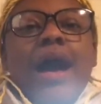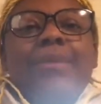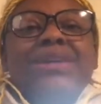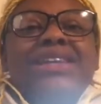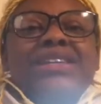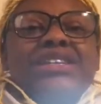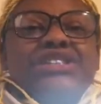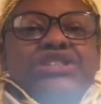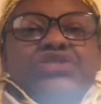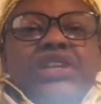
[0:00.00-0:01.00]
I'm addicted
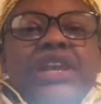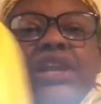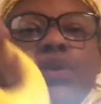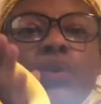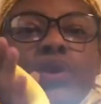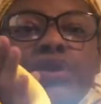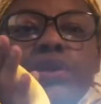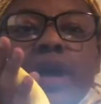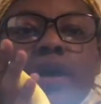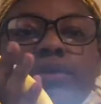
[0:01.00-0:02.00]
to drinking
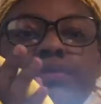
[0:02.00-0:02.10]
oil now.